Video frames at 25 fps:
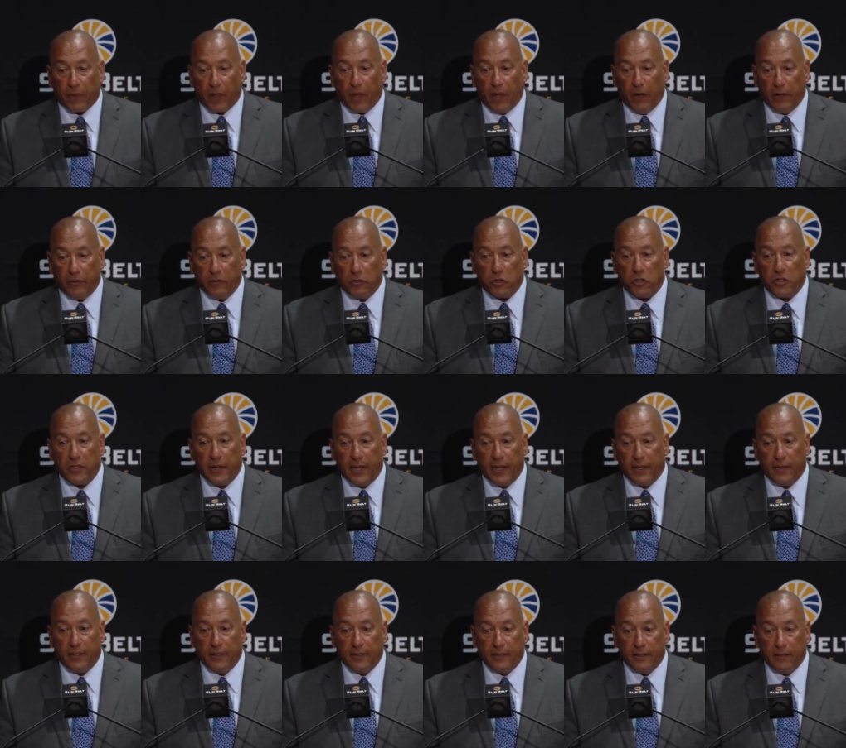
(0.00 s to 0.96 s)

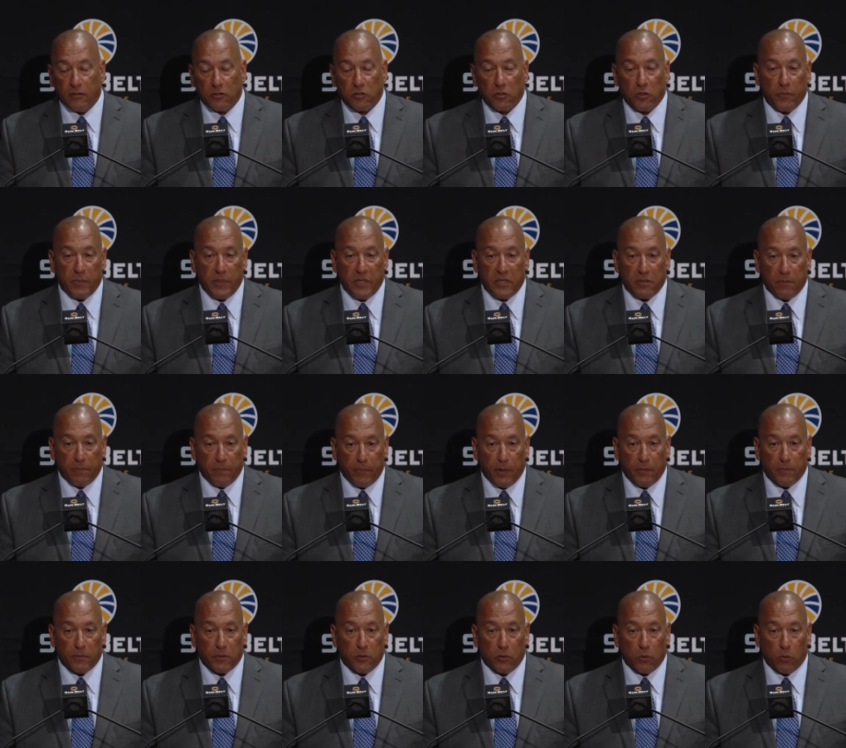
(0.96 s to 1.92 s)
understand that there's going to be some
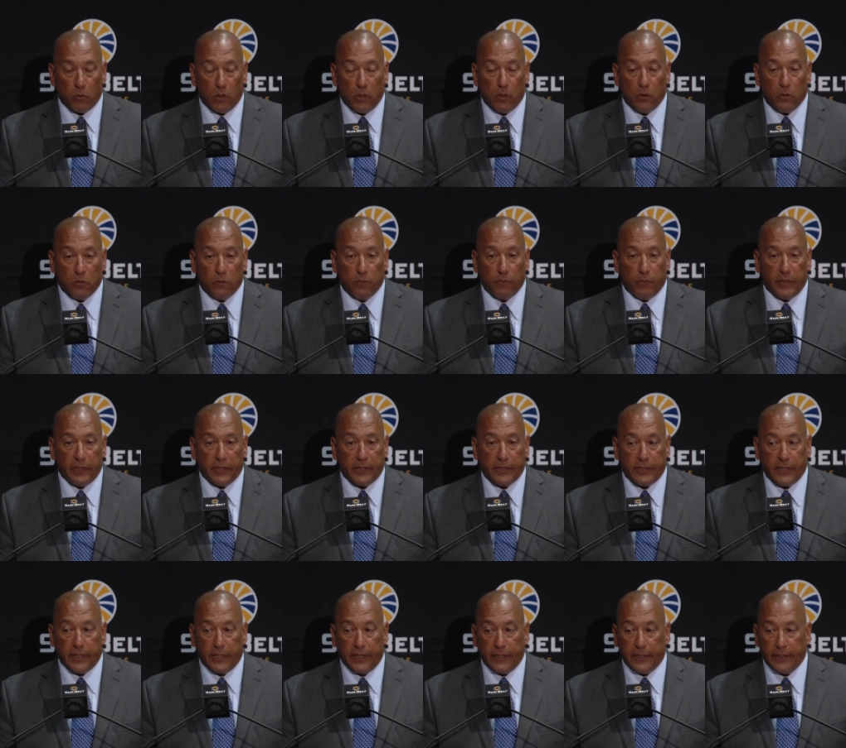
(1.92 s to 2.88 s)
bumps in the road,
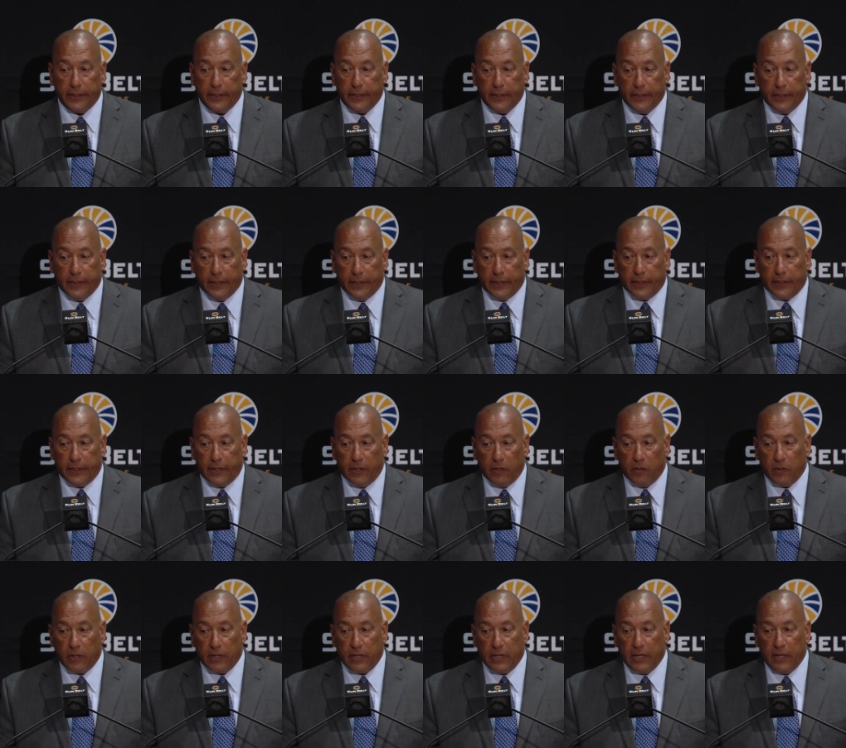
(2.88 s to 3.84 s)
but uh, you
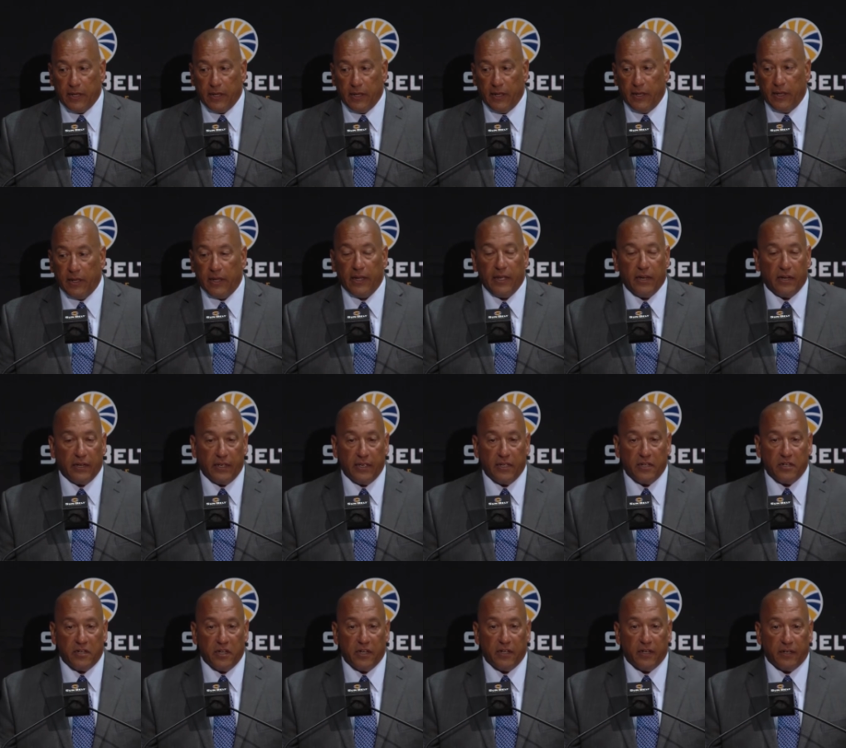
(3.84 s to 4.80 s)
know it, it'll
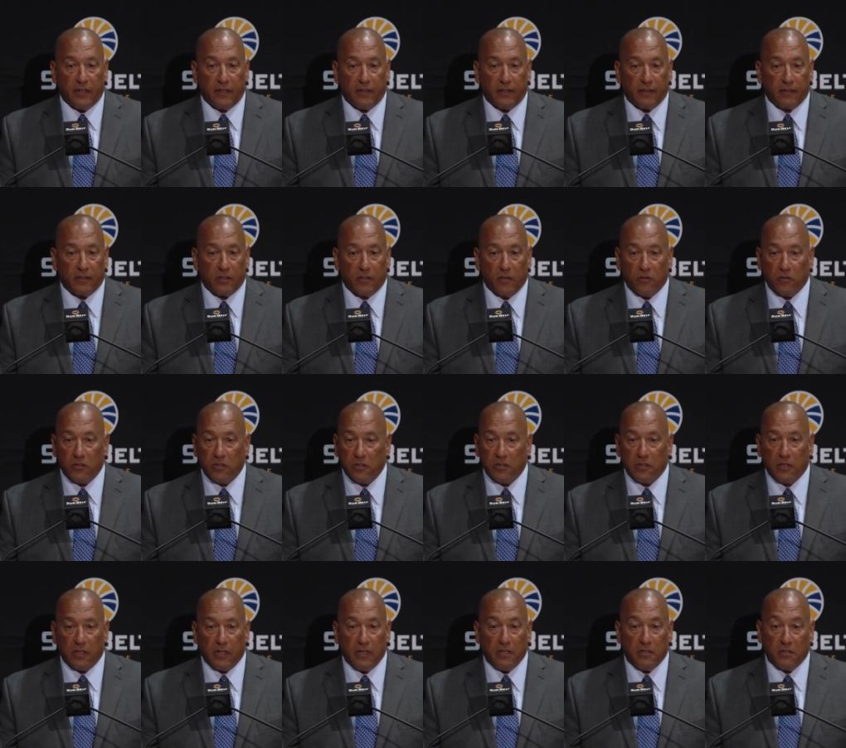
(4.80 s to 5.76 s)
get done. Coach
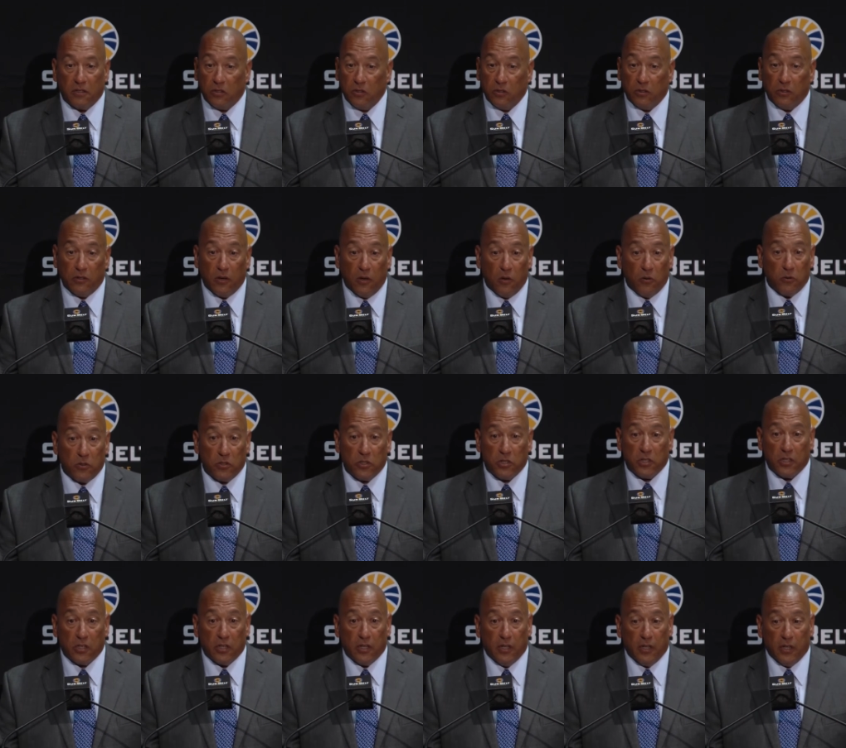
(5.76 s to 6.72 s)
is a, he's a good
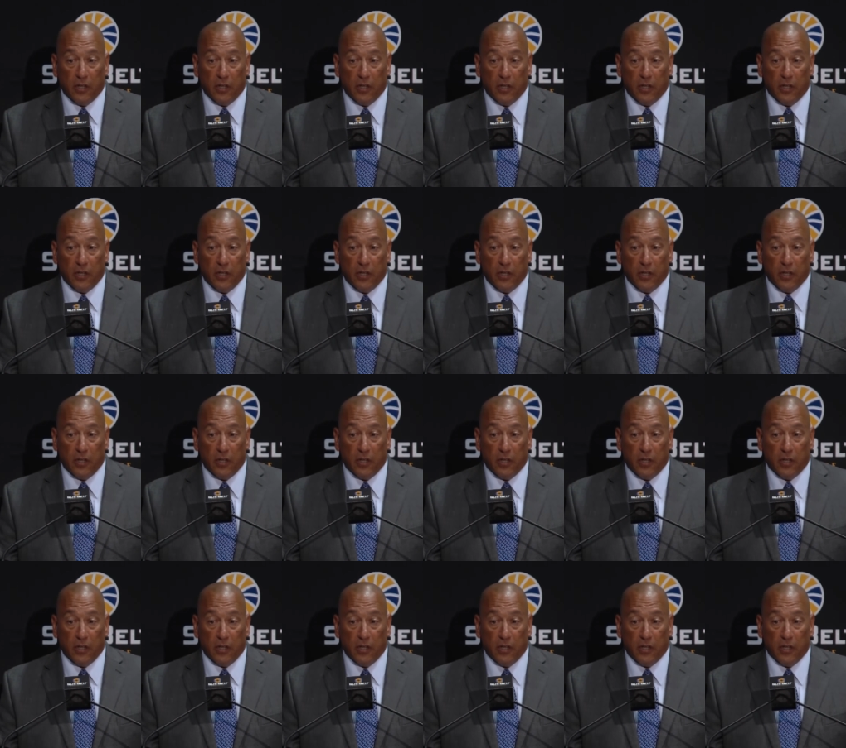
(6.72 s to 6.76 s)
coach.